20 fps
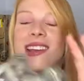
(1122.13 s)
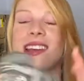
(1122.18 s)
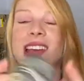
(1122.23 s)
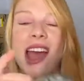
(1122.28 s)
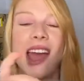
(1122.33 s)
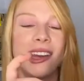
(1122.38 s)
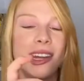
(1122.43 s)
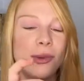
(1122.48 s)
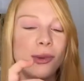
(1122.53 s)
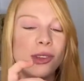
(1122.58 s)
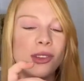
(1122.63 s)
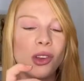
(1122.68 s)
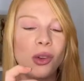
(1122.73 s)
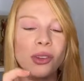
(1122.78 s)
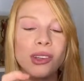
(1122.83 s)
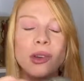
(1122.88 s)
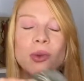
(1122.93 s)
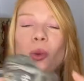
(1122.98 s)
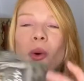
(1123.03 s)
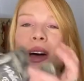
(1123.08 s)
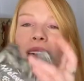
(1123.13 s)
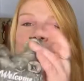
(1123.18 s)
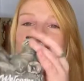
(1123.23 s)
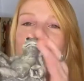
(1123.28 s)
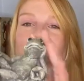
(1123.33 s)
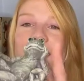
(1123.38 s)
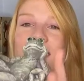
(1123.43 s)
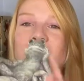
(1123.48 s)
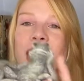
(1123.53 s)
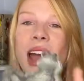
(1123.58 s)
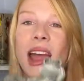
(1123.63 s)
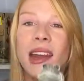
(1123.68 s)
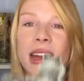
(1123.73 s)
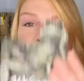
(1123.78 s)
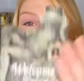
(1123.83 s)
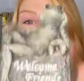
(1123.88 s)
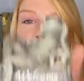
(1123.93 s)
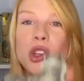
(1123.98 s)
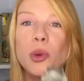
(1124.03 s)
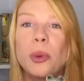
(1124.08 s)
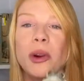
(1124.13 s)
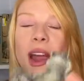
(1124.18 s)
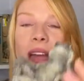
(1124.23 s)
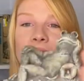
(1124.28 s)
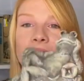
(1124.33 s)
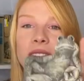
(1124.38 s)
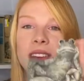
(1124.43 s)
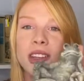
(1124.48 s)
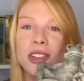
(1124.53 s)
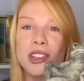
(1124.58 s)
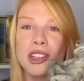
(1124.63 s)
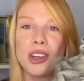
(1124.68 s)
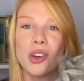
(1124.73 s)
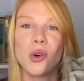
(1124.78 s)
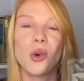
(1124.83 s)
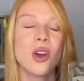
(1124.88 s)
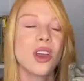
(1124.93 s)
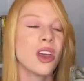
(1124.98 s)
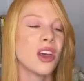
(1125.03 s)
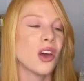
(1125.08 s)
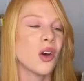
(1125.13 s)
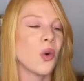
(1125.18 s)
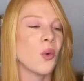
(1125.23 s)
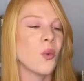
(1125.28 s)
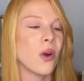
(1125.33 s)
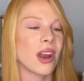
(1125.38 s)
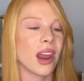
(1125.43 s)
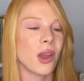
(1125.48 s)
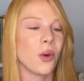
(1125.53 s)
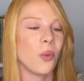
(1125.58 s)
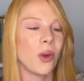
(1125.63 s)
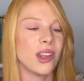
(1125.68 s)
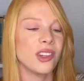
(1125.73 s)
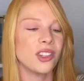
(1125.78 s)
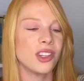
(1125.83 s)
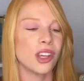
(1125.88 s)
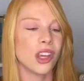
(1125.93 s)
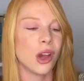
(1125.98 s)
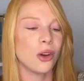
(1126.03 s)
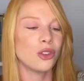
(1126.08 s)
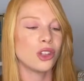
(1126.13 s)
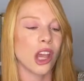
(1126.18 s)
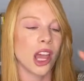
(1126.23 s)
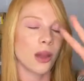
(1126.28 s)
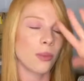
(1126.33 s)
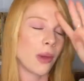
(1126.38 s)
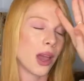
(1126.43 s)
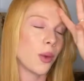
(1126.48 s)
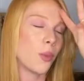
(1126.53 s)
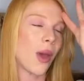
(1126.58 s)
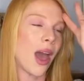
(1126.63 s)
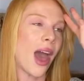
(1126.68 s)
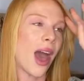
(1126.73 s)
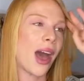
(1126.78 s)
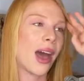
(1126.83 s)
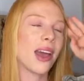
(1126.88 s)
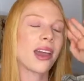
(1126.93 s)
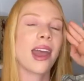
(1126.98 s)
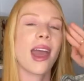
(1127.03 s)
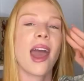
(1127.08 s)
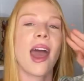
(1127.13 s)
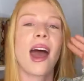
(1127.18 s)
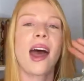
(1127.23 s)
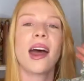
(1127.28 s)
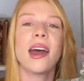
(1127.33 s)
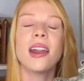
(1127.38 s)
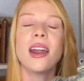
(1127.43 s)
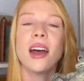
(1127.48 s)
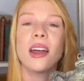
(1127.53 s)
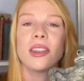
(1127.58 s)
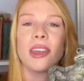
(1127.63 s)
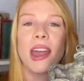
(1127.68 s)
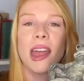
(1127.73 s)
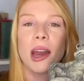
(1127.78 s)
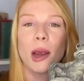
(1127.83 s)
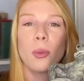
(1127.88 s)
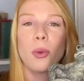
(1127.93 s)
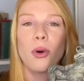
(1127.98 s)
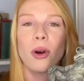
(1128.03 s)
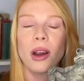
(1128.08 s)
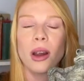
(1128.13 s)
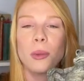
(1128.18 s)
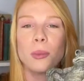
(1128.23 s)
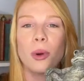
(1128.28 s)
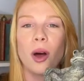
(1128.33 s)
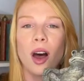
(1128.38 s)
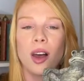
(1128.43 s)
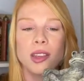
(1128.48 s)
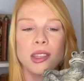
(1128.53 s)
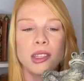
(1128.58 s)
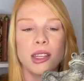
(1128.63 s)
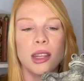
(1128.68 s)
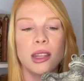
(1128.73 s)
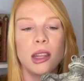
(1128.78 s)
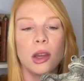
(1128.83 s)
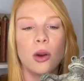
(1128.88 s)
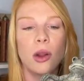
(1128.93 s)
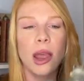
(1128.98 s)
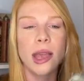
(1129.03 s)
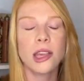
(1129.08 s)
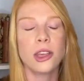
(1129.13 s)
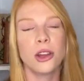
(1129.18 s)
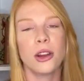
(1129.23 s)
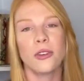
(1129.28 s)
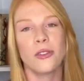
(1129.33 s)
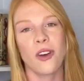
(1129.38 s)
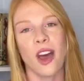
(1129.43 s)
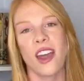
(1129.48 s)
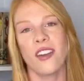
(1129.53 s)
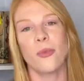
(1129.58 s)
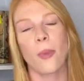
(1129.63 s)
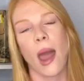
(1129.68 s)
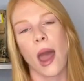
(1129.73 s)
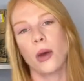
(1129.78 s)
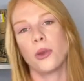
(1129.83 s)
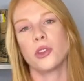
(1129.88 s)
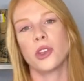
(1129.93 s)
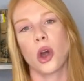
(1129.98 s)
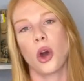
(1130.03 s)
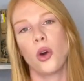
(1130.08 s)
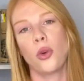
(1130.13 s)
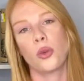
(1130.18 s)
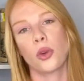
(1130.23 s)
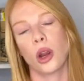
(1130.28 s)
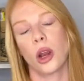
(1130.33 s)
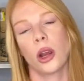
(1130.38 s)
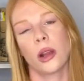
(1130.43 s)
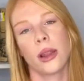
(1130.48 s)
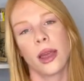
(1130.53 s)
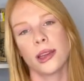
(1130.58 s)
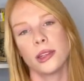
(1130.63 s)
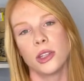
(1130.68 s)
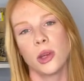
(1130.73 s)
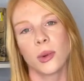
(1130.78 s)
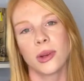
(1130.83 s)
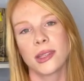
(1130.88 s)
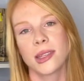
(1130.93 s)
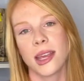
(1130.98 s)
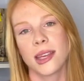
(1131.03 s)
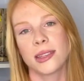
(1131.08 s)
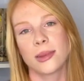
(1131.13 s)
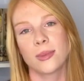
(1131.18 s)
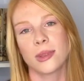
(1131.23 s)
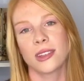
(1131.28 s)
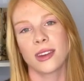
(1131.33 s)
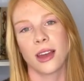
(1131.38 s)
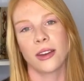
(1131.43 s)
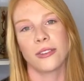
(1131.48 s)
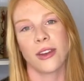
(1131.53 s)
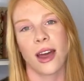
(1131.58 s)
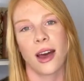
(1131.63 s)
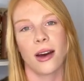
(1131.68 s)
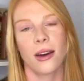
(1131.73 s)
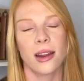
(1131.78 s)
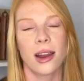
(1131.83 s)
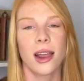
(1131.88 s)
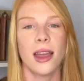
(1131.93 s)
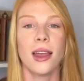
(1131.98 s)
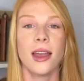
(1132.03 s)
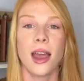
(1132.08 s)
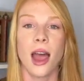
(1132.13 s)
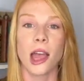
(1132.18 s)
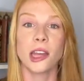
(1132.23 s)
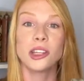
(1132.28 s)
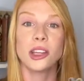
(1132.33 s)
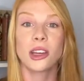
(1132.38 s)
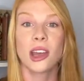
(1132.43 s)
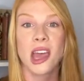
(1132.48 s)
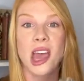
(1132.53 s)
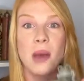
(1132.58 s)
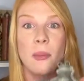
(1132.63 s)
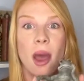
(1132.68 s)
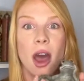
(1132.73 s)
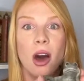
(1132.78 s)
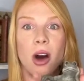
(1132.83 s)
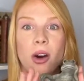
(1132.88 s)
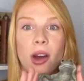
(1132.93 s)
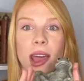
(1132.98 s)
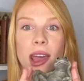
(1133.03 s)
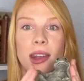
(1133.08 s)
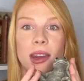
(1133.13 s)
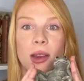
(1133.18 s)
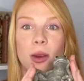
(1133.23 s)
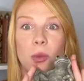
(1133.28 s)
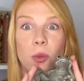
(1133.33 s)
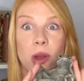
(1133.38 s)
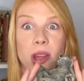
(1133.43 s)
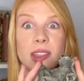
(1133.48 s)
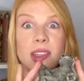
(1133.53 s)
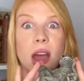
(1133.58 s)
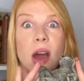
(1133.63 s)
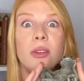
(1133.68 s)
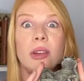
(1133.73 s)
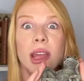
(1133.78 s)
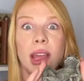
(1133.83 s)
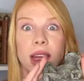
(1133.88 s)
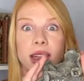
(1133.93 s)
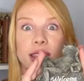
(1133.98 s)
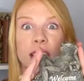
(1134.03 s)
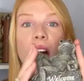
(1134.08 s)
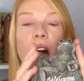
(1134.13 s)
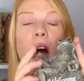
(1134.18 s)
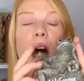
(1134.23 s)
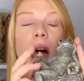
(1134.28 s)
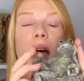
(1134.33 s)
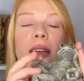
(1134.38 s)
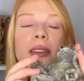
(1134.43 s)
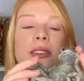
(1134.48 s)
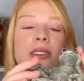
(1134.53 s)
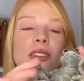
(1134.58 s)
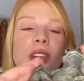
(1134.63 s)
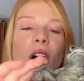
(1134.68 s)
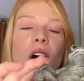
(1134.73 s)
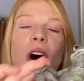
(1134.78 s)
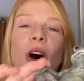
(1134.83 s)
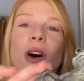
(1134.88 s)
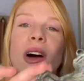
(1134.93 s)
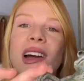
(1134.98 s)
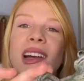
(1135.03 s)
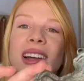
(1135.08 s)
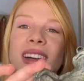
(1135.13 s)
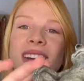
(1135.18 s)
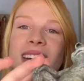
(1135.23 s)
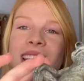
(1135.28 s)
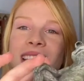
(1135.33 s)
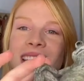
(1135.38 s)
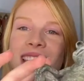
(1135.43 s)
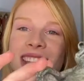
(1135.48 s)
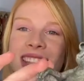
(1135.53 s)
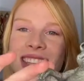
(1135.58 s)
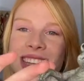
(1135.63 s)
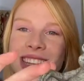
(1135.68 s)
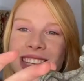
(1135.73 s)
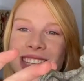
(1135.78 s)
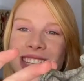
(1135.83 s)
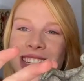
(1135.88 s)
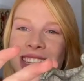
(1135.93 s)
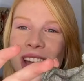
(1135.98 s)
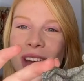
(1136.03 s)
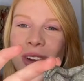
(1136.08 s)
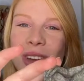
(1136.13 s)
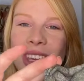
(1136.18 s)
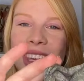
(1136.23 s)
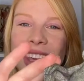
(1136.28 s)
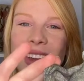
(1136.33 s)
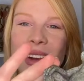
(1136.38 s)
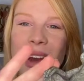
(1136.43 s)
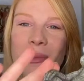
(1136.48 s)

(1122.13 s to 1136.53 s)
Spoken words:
And he was only $1.99. He's super heavy too. When I went to go check my bag at the airport in Boston, they were like, "You're 5 pounds over. Like, do you want to take some stuff out?" I took him out and it went down like a ton. So he's just so cute.